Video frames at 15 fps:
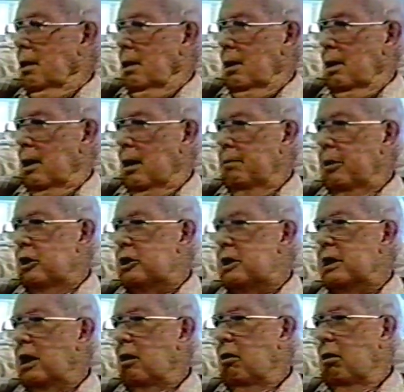I'm going to
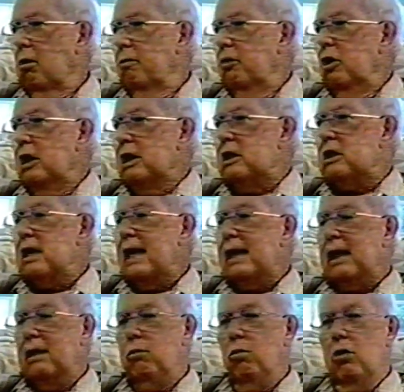tell all of you
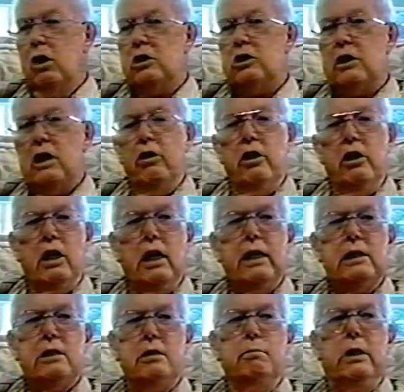exactly what it sounded like
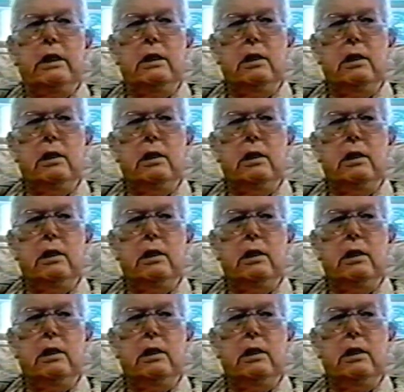to me.